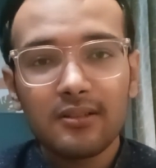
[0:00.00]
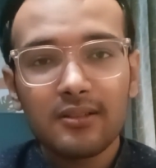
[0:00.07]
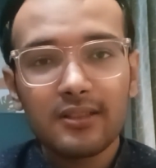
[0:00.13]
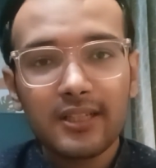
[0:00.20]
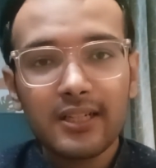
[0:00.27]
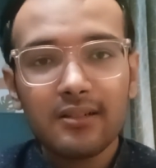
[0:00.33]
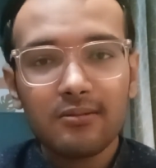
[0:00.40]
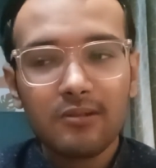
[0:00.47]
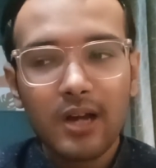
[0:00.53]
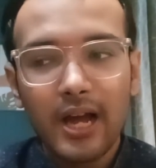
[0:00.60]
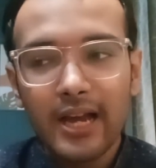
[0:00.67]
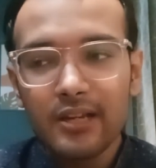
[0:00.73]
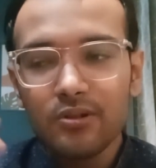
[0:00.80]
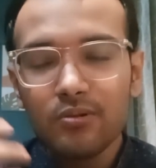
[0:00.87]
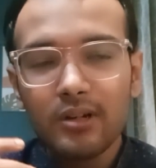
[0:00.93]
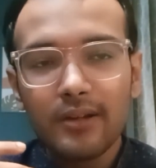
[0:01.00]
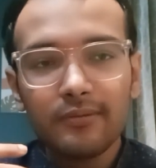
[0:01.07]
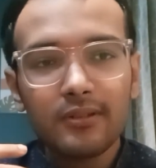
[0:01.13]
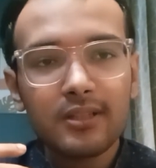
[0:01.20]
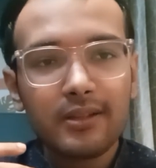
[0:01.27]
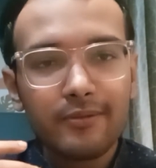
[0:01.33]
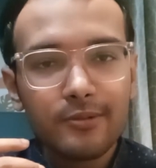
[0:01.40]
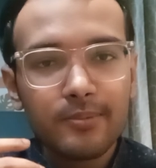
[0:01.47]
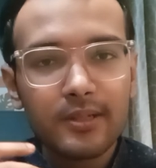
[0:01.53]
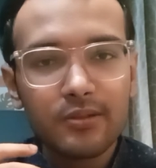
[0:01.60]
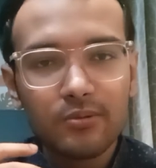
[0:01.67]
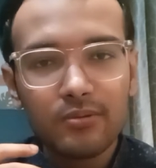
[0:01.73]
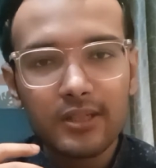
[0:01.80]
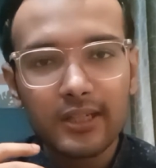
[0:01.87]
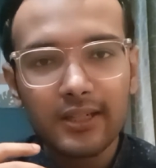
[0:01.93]
then I should have the safe
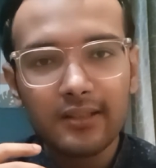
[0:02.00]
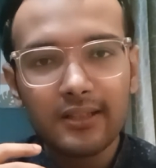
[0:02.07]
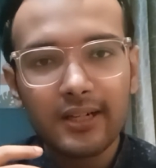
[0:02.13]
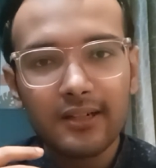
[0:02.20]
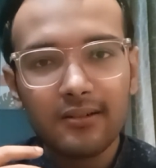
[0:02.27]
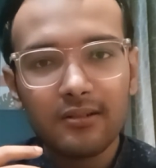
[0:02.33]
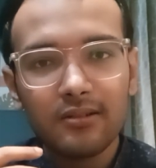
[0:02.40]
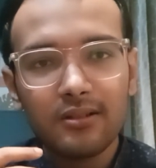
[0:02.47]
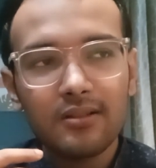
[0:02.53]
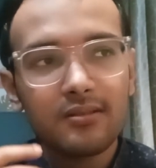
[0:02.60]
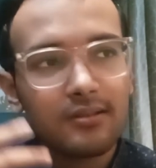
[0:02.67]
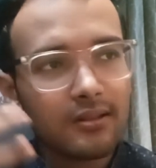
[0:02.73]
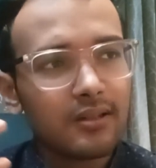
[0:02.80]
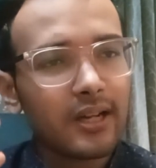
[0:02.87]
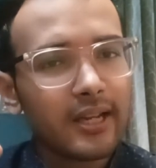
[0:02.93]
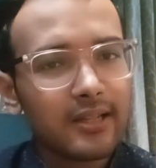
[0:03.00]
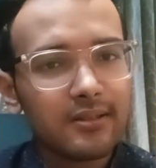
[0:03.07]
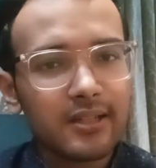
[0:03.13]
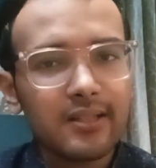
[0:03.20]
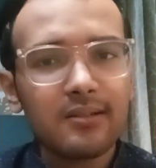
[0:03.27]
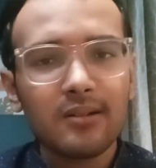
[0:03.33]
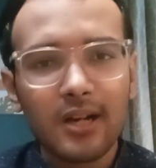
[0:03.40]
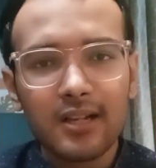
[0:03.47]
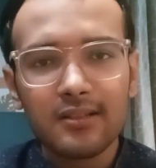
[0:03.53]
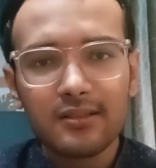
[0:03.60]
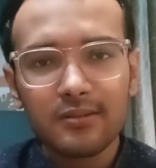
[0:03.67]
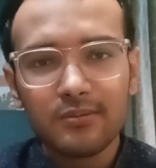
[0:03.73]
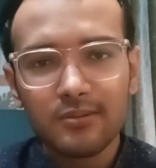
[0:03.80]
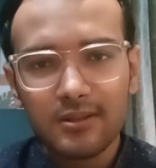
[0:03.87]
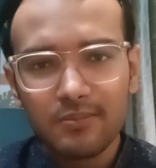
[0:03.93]
space to say that, sir, I did
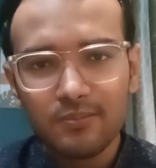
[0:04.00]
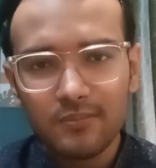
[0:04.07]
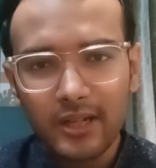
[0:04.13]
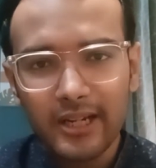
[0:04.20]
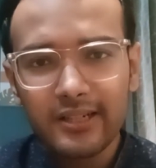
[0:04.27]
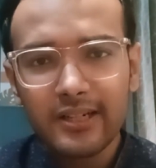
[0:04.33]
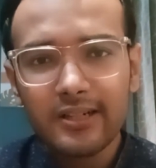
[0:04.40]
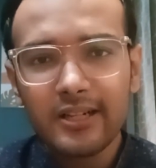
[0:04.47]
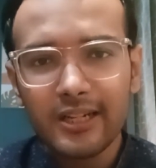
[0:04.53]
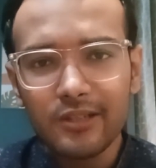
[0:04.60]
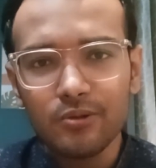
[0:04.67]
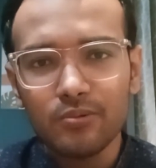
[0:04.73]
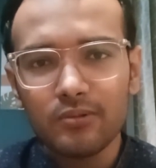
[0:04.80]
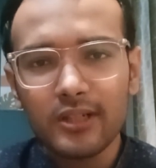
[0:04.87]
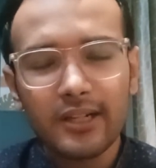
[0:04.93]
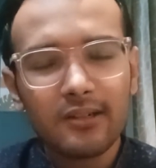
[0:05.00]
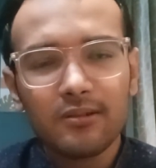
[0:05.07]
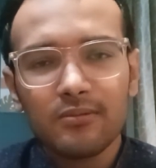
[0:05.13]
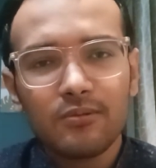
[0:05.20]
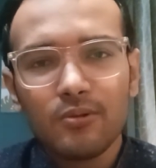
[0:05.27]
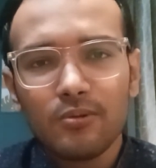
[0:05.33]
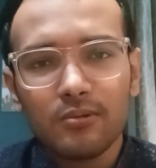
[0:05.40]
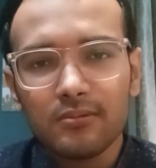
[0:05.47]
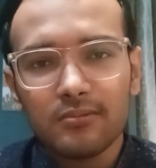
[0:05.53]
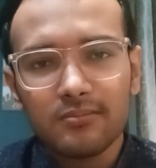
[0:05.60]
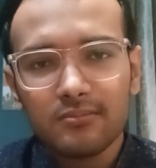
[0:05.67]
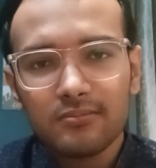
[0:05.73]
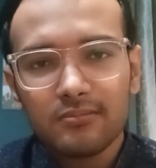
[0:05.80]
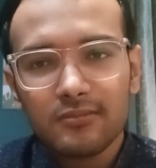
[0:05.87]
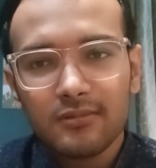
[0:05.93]
tell you that no,
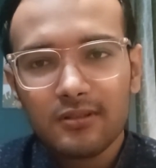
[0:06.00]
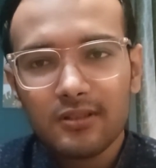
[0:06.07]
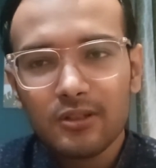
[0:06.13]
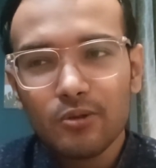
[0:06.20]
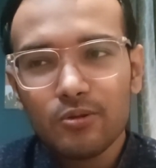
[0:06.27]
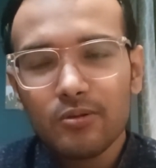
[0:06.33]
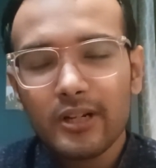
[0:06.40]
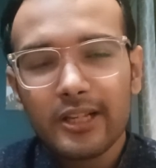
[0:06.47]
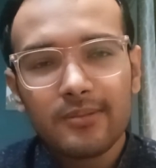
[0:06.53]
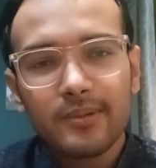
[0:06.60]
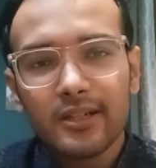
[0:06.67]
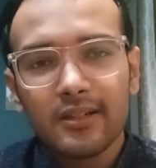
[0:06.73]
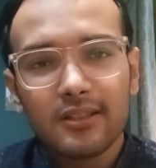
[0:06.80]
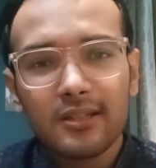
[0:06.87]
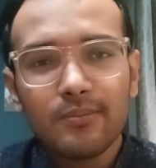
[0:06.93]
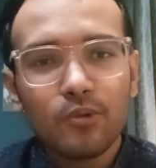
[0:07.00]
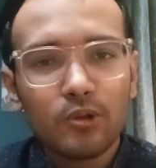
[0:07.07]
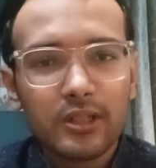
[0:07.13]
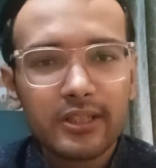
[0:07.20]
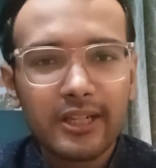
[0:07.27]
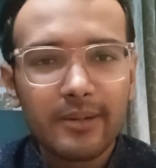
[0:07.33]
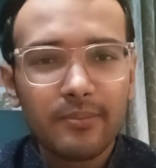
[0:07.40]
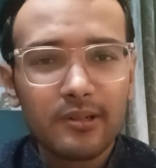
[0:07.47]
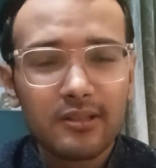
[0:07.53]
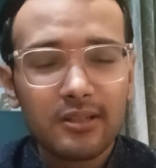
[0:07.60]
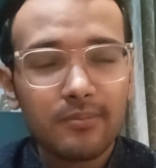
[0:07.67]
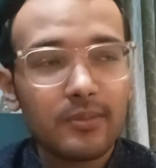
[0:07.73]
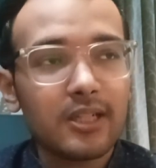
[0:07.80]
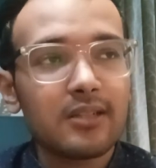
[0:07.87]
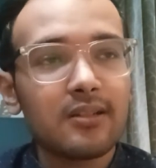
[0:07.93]
you should expect nothing more than
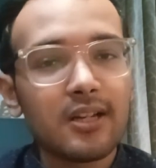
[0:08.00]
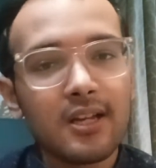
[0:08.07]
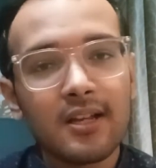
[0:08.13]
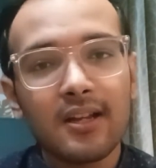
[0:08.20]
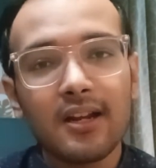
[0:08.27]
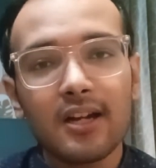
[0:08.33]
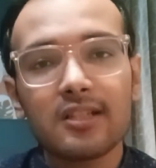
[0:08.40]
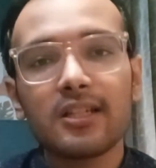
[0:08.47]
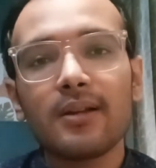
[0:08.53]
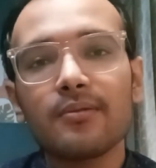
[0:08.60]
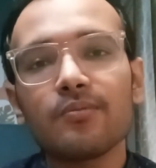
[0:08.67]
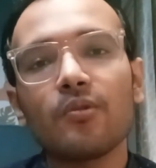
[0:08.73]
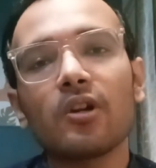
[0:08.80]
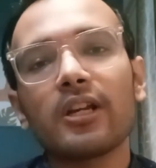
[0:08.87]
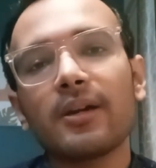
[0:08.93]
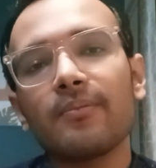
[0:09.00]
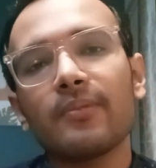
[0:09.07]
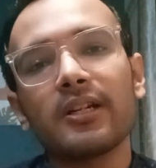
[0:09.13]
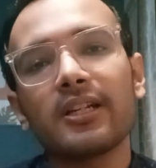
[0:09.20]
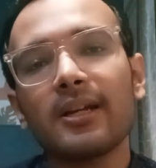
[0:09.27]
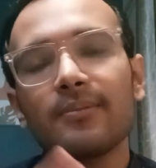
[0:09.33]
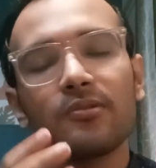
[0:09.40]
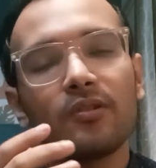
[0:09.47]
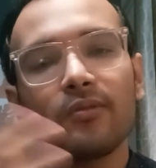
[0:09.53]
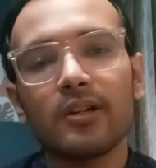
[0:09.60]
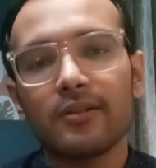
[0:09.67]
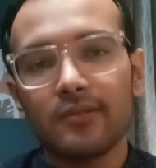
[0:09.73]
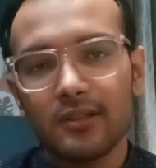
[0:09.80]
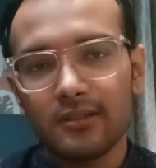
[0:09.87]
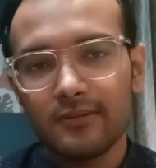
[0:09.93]
10%, be it large cap, small cap, mid caps, or
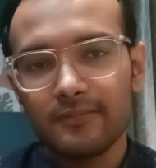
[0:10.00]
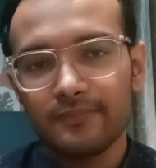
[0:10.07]
whatever.